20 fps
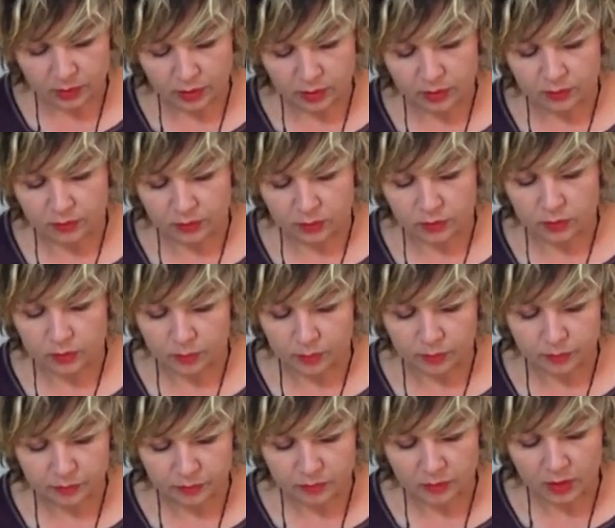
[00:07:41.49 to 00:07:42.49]

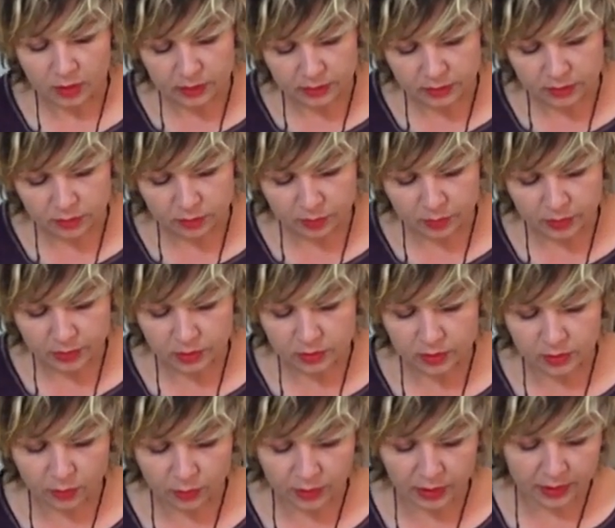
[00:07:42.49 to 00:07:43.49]
even a little bit
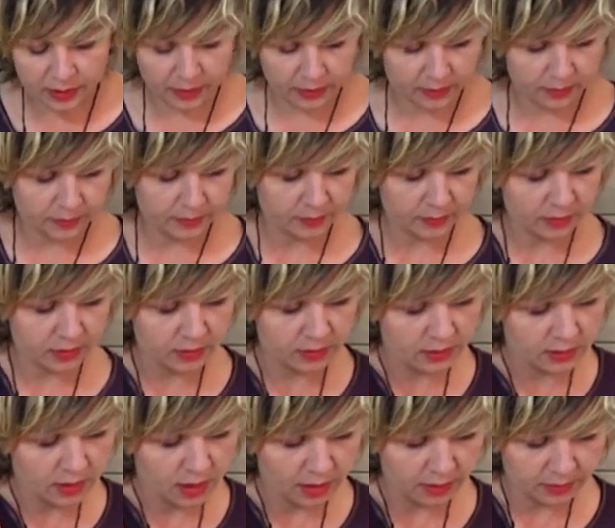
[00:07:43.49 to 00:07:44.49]
green
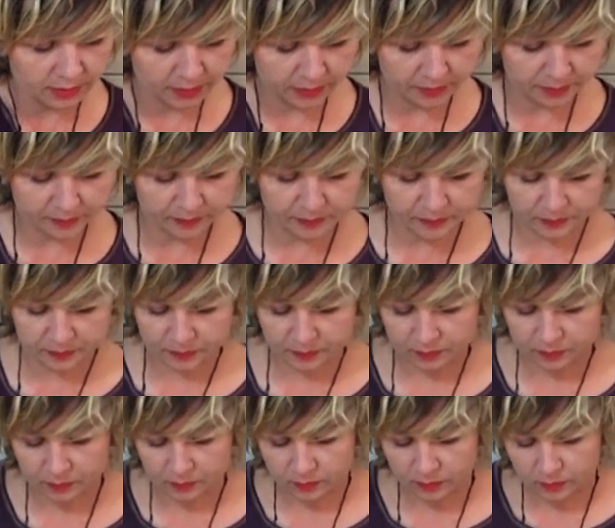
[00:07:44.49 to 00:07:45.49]
inside,
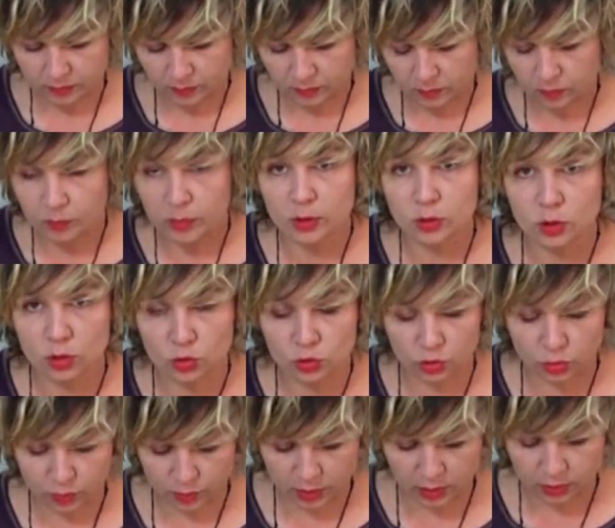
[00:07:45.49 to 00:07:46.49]
but not
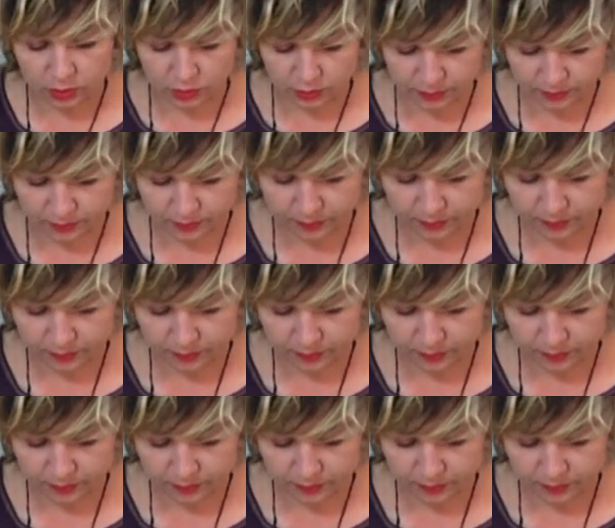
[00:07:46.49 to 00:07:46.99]
too much.